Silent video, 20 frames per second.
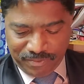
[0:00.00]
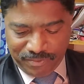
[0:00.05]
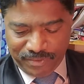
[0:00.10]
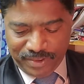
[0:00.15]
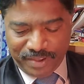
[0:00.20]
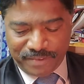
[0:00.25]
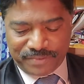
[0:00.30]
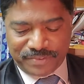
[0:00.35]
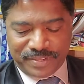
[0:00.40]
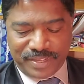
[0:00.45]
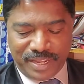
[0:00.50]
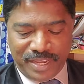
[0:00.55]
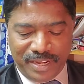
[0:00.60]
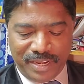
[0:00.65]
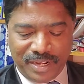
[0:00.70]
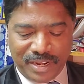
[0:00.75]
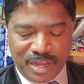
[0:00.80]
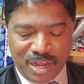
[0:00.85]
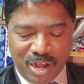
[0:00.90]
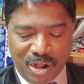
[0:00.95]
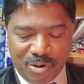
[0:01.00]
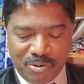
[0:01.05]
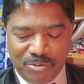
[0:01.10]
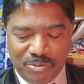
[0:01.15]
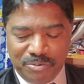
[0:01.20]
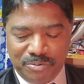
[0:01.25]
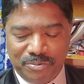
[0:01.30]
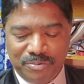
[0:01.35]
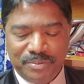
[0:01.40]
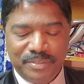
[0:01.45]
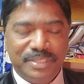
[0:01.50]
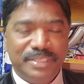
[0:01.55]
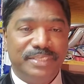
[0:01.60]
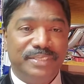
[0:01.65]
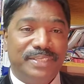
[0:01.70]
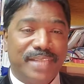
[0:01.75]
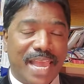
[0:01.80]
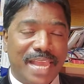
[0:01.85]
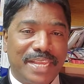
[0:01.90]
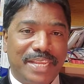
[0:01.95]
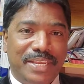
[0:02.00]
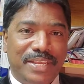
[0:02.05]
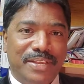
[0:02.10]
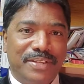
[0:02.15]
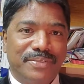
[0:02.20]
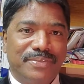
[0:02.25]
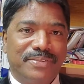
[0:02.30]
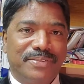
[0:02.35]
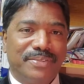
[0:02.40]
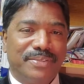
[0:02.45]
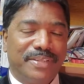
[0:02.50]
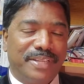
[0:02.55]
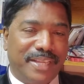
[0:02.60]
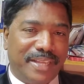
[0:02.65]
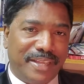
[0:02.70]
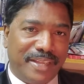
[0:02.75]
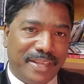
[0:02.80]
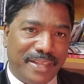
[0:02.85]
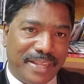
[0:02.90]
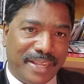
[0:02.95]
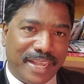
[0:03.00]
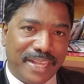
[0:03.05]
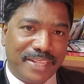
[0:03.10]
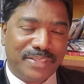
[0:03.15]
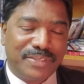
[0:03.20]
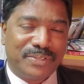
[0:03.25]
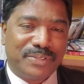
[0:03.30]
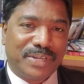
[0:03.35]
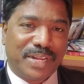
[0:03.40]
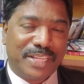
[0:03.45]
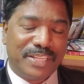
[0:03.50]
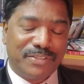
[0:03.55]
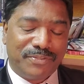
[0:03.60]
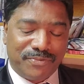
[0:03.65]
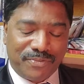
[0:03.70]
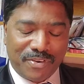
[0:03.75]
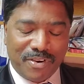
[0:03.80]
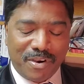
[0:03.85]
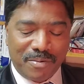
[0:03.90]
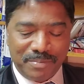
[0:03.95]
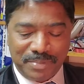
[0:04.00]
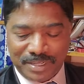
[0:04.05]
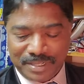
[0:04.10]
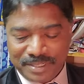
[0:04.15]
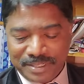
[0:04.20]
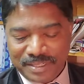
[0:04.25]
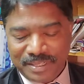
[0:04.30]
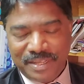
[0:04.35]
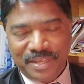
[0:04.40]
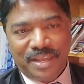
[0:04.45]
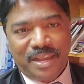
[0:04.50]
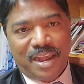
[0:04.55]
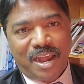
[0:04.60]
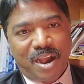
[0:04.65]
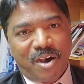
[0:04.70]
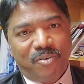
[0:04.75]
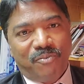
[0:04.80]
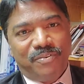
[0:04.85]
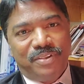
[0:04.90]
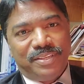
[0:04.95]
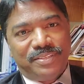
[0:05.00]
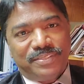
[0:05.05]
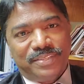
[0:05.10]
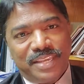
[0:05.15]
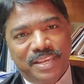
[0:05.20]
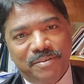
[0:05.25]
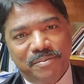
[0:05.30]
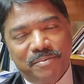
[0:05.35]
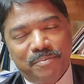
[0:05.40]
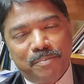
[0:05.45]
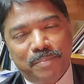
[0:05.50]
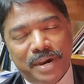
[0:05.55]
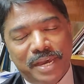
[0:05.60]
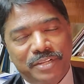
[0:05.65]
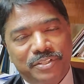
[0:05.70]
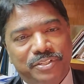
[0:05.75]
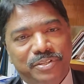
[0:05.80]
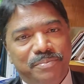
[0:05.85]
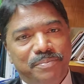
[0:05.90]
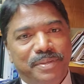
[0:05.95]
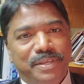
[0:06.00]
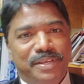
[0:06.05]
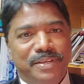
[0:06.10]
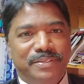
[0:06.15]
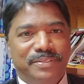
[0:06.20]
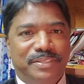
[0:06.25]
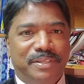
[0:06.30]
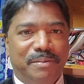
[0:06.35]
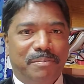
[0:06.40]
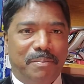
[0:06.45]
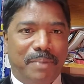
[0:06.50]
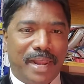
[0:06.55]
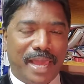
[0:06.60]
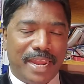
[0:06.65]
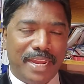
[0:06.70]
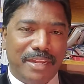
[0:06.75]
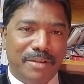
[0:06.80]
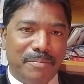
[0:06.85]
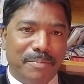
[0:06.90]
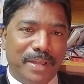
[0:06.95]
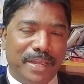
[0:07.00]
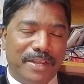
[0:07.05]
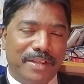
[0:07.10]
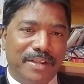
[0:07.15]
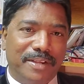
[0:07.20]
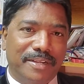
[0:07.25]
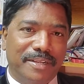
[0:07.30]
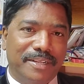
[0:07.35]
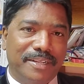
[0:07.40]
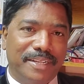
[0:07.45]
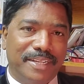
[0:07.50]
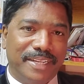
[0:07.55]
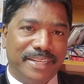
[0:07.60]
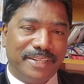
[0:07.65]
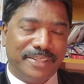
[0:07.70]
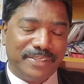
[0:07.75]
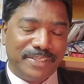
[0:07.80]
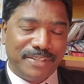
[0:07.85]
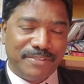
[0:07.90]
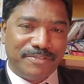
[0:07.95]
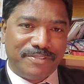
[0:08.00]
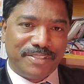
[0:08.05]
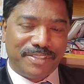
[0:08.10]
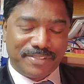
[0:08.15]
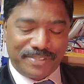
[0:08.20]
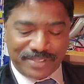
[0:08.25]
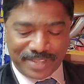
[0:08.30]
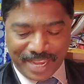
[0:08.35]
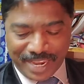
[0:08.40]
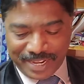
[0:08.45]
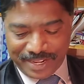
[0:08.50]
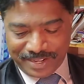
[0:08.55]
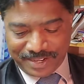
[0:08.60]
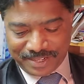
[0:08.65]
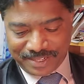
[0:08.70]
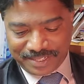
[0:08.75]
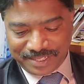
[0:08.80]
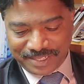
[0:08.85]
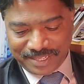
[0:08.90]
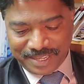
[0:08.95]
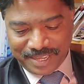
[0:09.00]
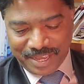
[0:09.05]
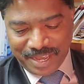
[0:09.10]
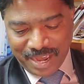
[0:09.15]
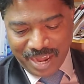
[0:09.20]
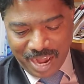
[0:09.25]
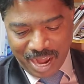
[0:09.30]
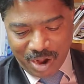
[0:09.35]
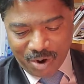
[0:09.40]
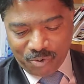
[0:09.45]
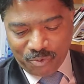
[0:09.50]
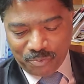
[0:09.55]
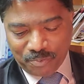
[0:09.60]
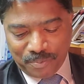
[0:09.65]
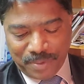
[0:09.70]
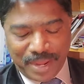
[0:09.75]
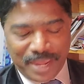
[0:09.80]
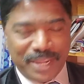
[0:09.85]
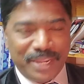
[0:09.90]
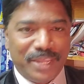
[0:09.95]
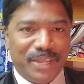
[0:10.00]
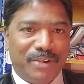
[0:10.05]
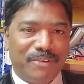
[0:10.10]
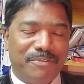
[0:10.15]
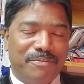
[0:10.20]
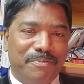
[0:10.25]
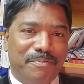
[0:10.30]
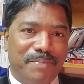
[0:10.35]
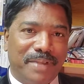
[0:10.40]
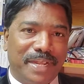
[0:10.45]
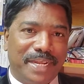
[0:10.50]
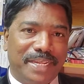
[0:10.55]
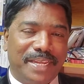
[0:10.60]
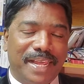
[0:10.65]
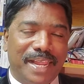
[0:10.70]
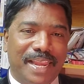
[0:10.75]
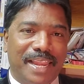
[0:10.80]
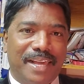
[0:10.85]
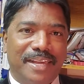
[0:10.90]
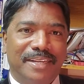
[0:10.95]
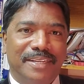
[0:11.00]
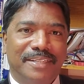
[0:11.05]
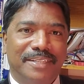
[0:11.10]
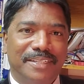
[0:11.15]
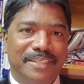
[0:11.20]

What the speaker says: We have seen how Zacchaeus gets transformed, how we see Bartimaeus, the blind beggar, receives the sight, how Mary of Magdala